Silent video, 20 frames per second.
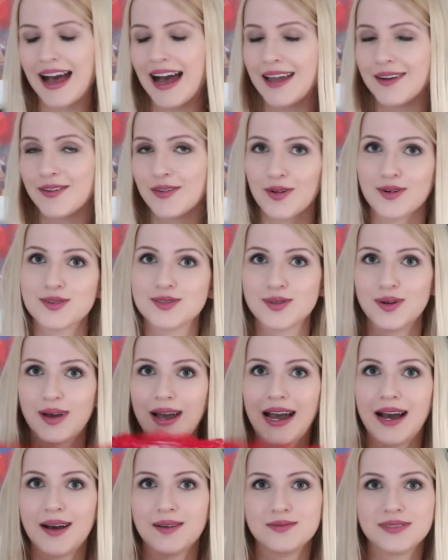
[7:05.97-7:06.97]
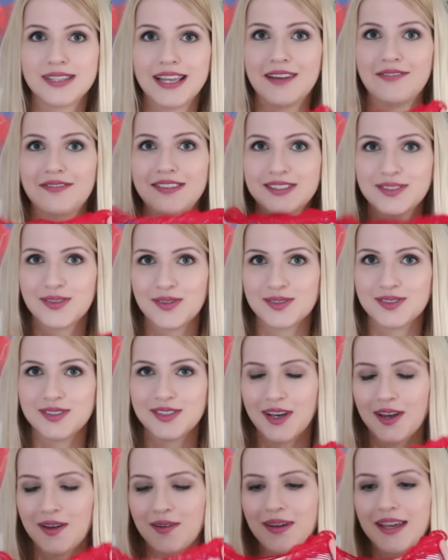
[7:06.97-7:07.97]
And it also helps if it's
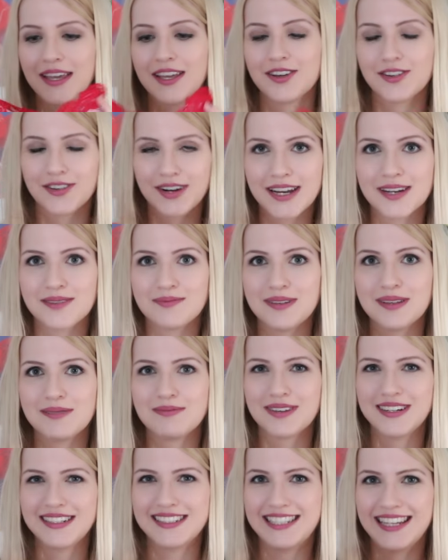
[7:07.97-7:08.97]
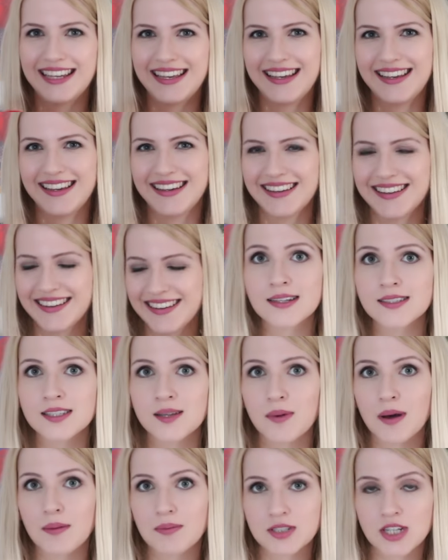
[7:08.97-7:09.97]
also incredibly pretty. Next
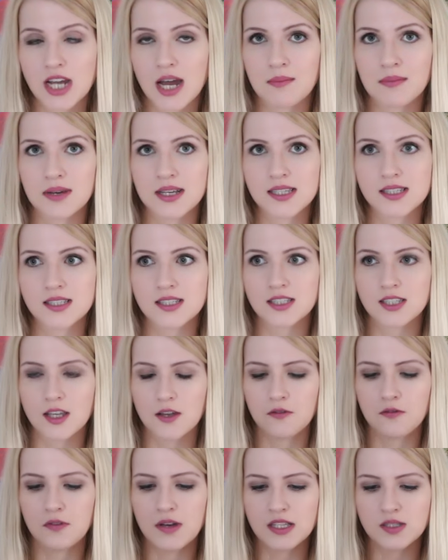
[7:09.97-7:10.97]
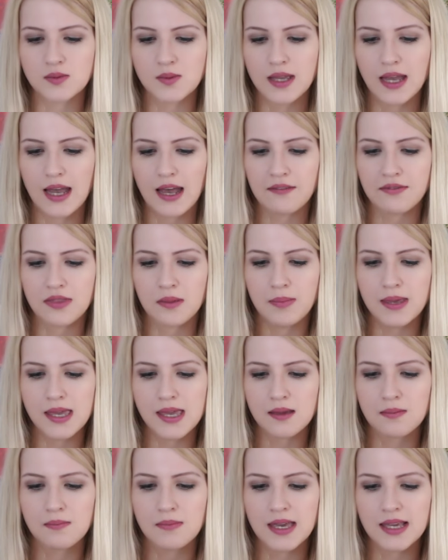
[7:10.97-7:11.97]
up, our pajamas. So first we have the
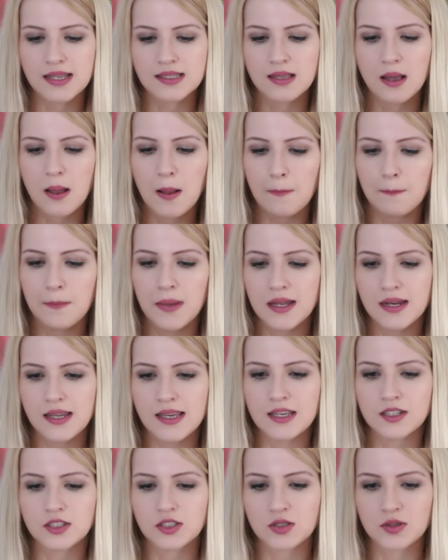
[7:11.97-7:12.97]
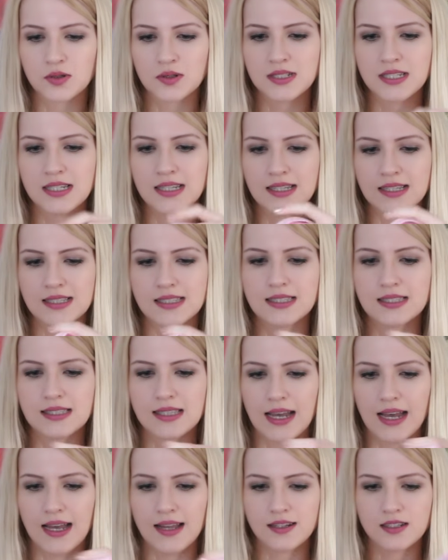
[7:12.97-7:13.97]
Pink Mix Bunny Shorty
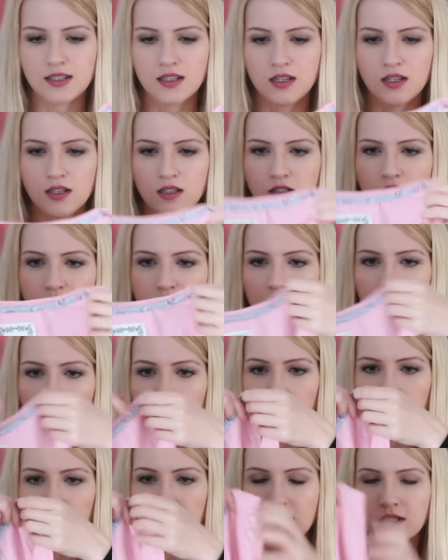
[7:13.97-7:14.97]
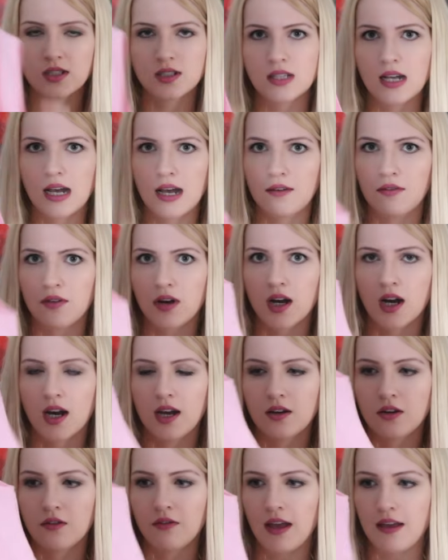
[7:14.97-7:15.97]
Set. So we just have
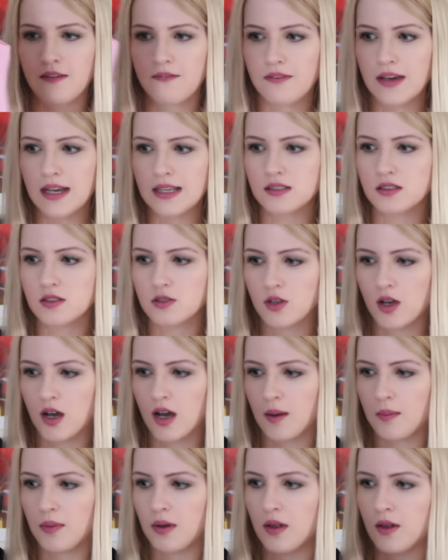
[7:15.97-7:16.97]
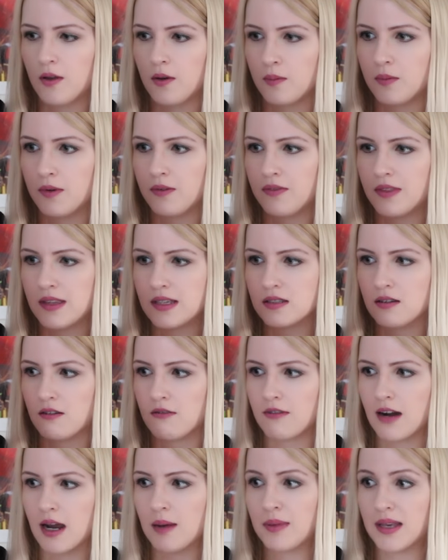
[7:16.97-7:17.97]
kind of a vest top with this
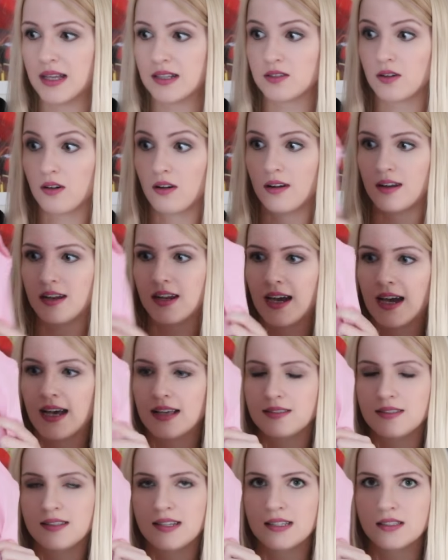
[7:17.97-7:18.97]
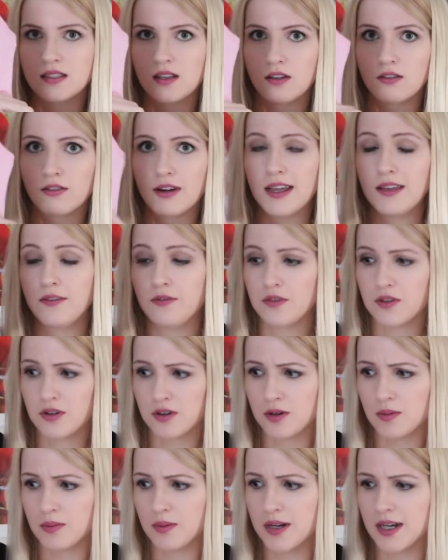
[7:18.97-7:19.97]
rabbit on. It has this grey
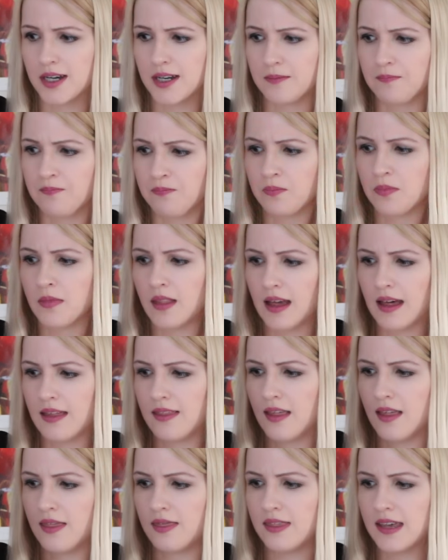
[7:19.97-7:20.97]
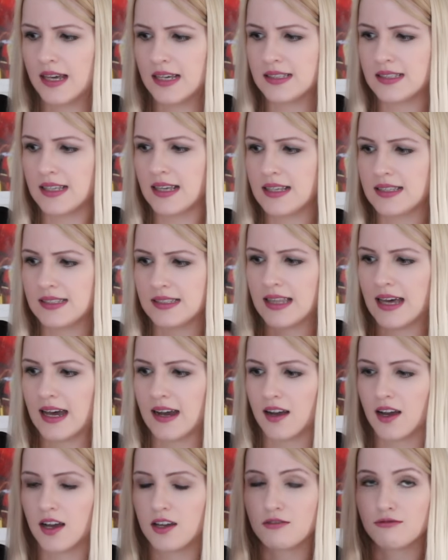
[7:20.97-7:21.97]
floral print and then this is
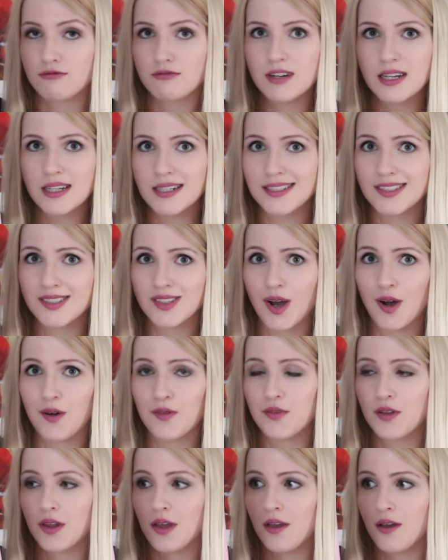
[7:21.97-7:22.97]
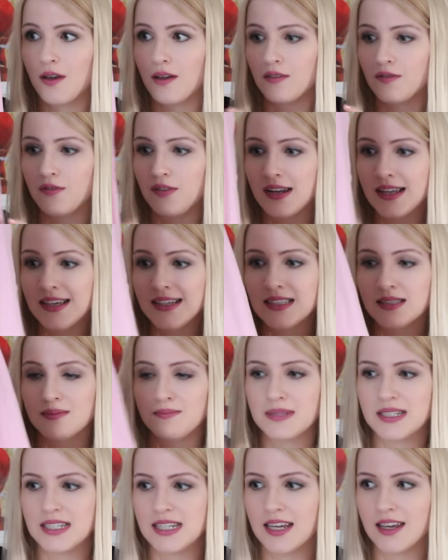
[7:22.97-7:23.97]
that kind of really soft fleece
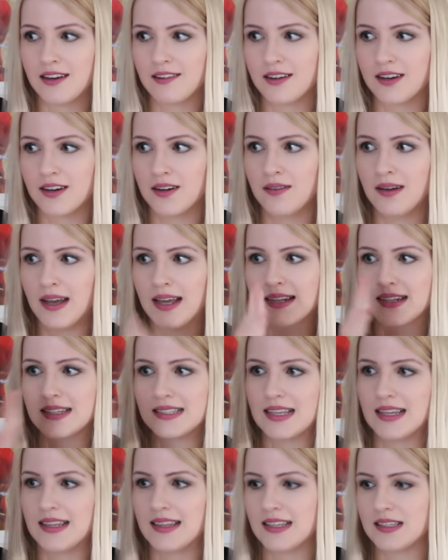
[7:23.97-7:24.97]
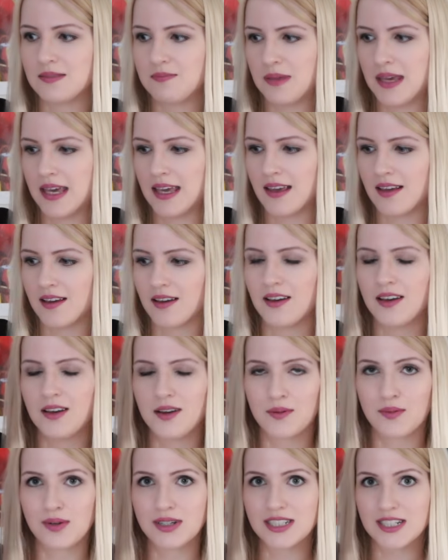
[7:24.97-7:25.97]
material and it's in this pink,
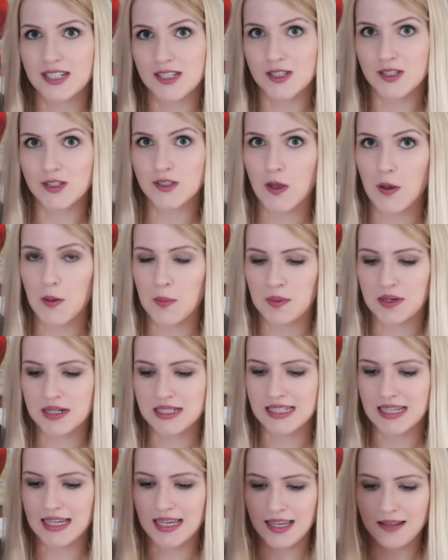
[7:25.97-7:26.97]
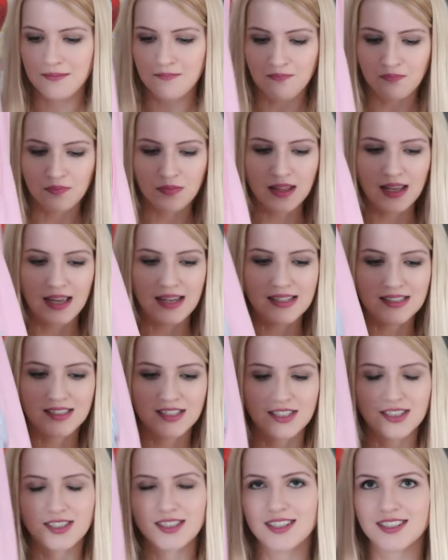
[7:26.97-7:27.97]
which is so pretty, and it's
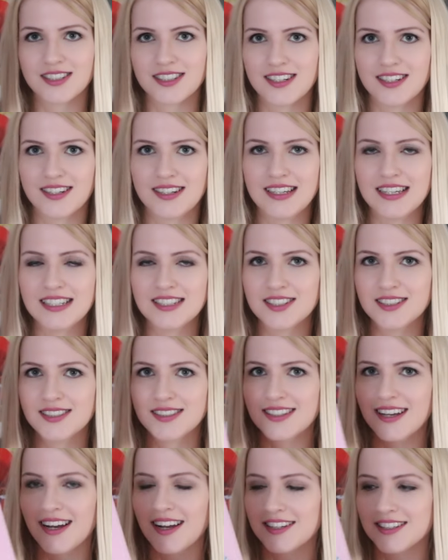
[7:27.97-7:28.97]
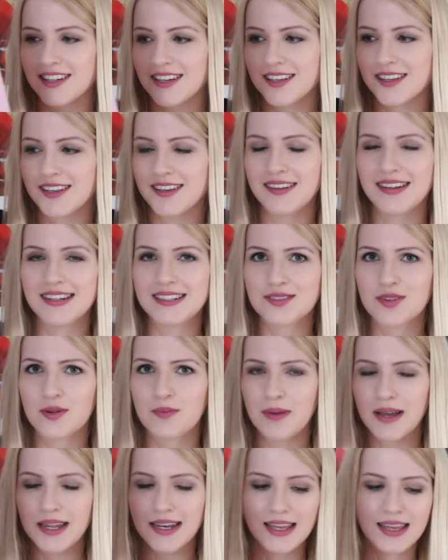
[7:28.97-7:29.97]
just such a cute little
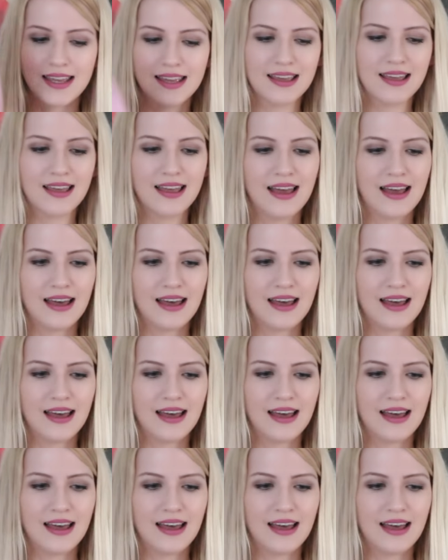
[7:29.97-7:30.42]
bunny.